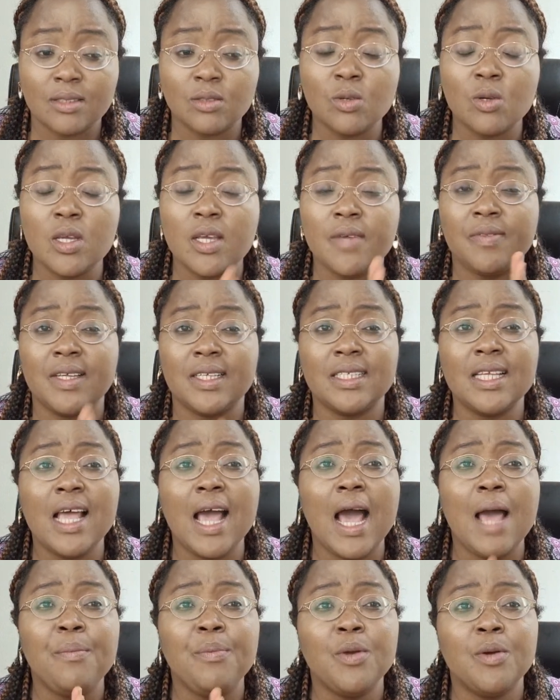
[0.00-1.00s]
So if they say
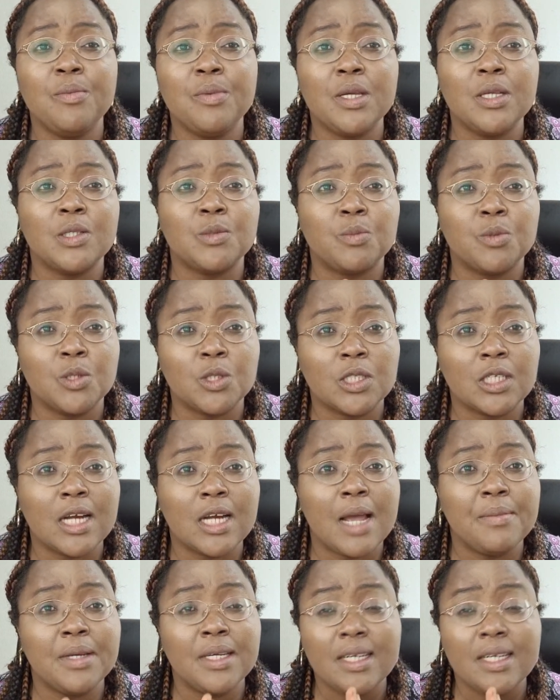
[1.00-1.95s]
IPOB is proscribed,